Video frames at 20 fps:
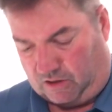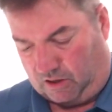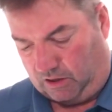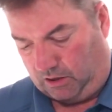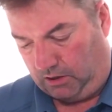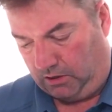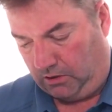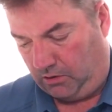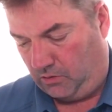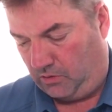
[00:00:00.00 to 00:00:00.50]
to
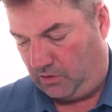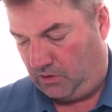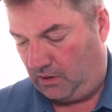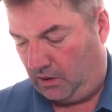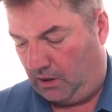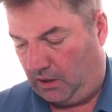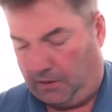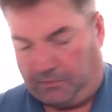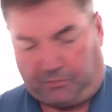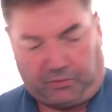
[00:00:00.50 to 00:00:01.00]
use
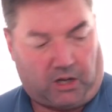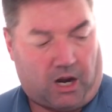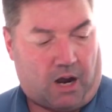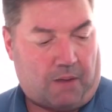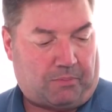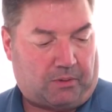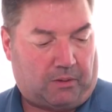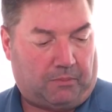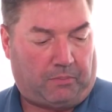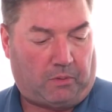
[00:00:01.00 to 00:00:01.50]
a
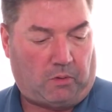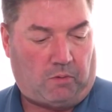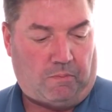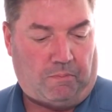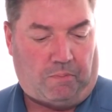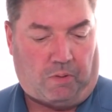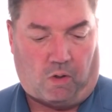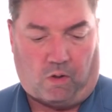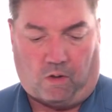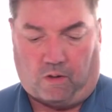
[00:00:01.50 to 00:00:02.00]
proper
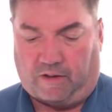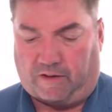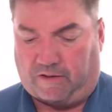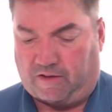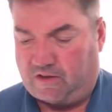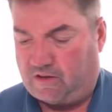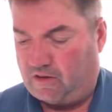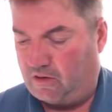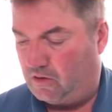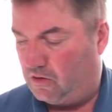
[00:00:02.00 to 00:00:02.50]
boom pole. Now
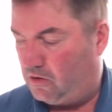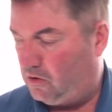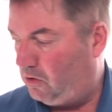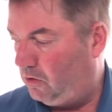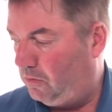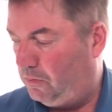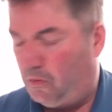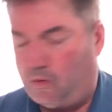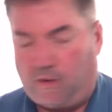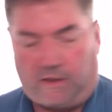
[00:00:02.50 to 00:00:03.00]
this is
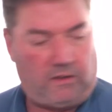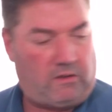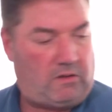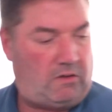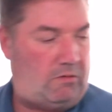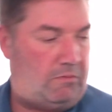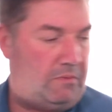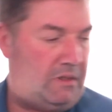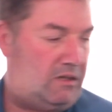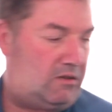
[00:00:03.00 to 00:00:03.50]

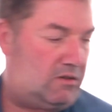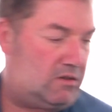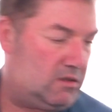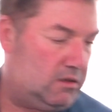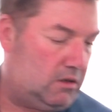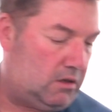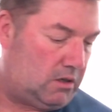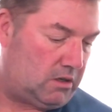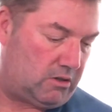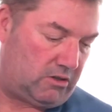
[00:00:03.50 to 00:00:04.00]
2.2 meters
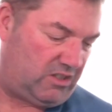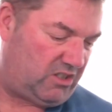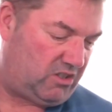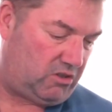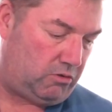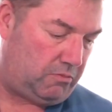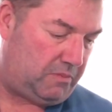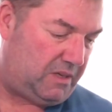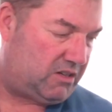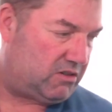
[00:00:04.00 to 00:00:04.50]
long, or it's
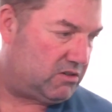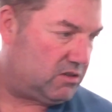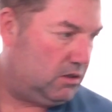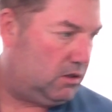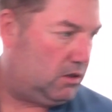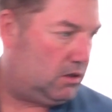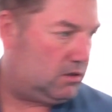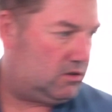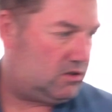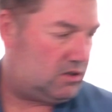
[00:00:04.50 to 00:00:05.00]
2 meters
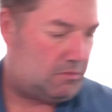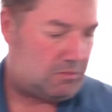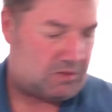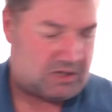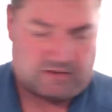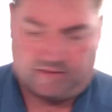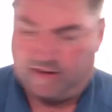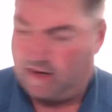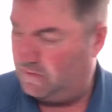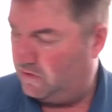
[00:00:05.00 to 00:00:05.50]
long,
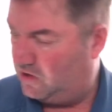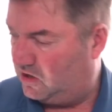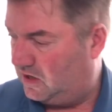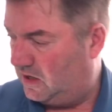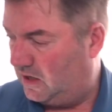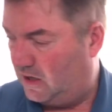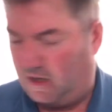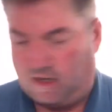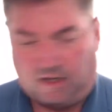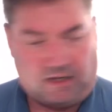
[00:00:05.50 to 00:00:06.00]
somewhere in that
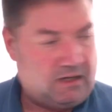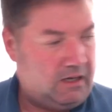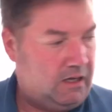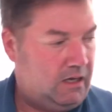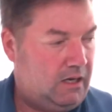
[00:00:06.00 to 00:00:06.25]
vicinity,